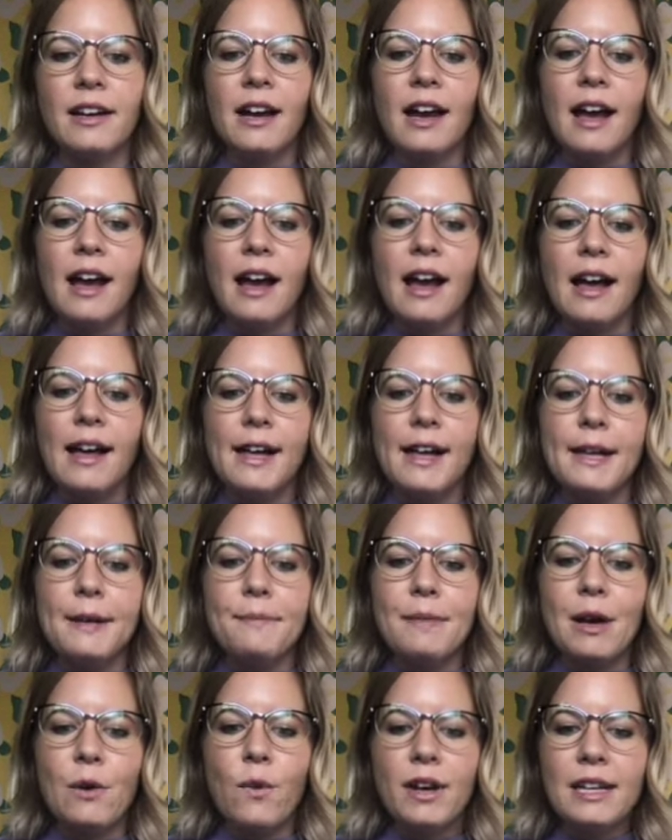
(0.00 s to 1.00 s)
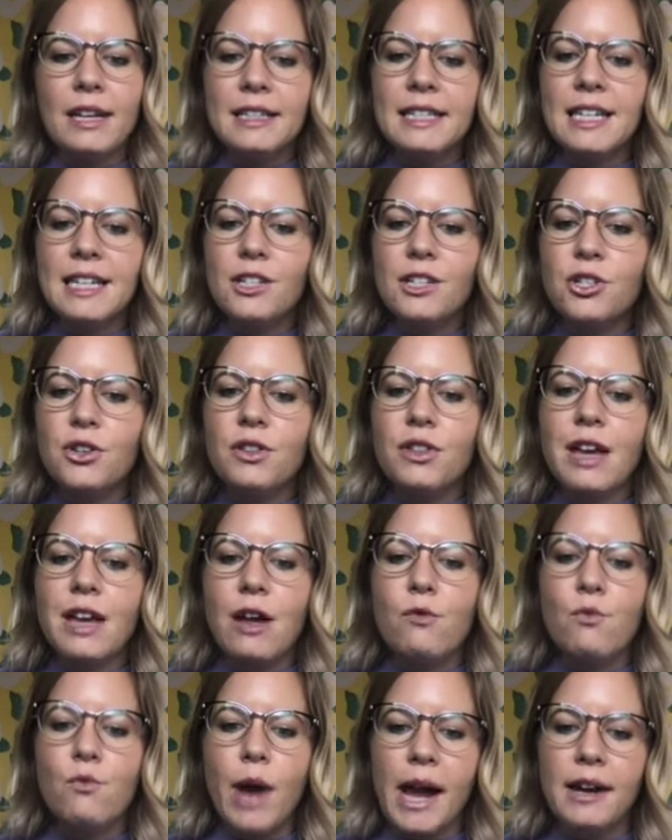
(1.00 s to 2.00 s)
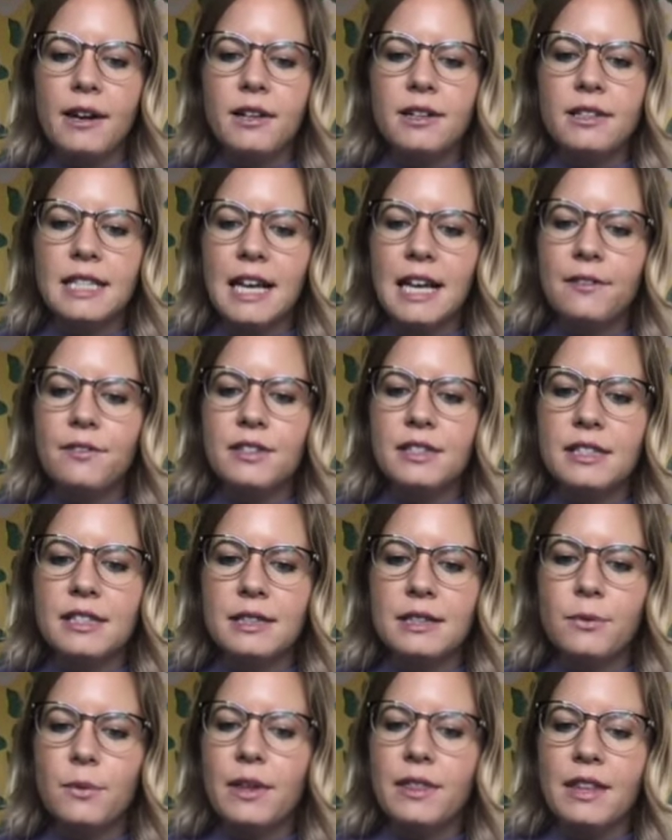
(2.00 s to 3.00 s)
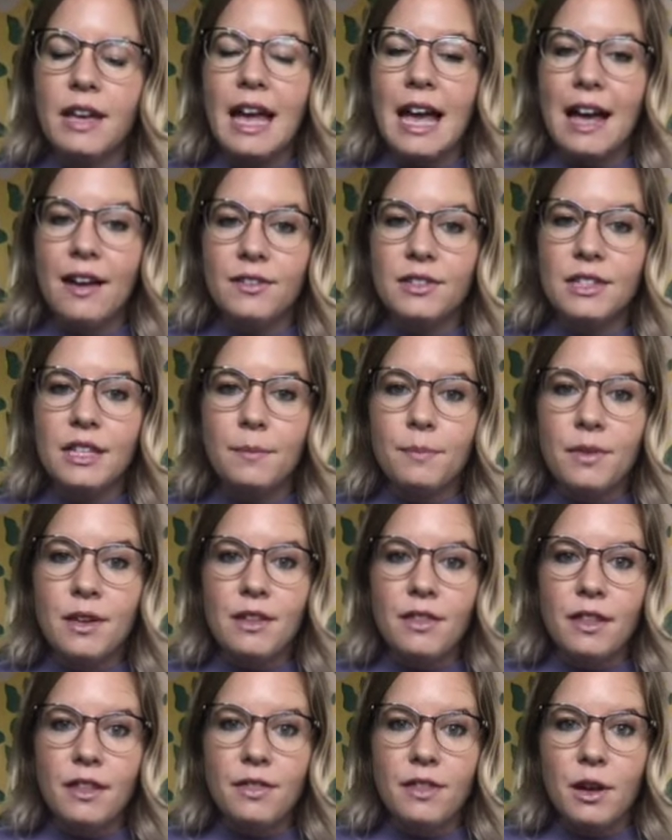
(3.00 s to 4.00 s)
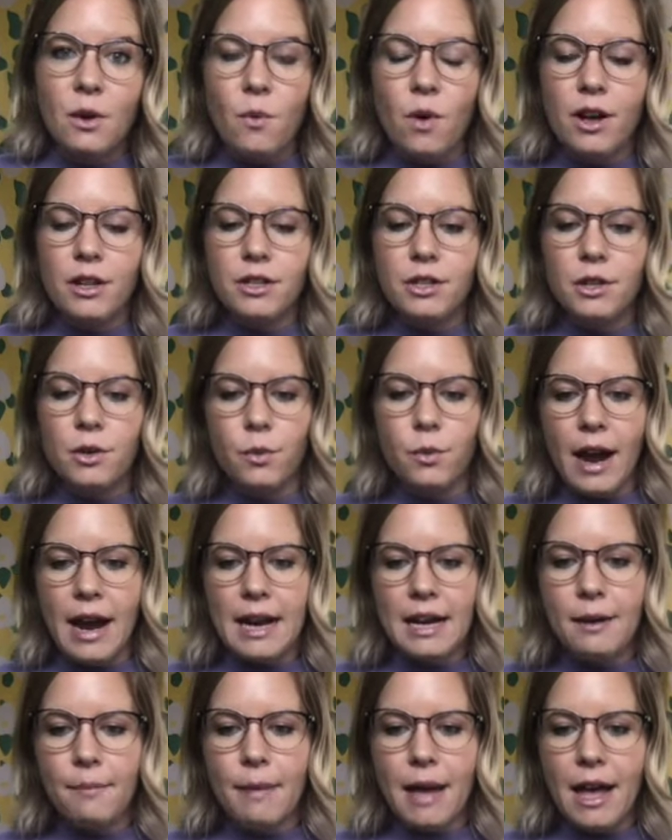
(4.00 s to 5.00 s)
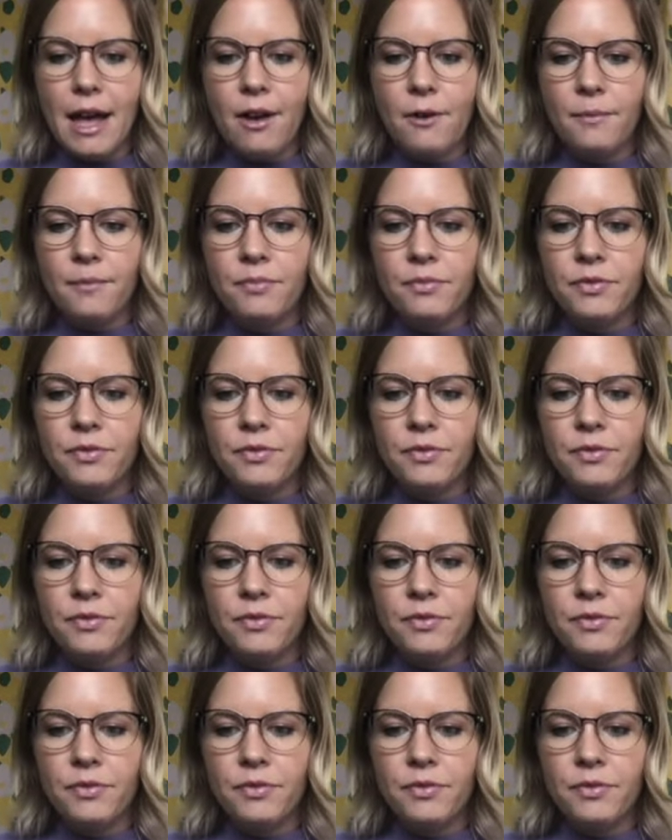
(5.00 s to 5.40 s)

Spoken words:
I want to teach you that writers have, when they have something that they want to write about,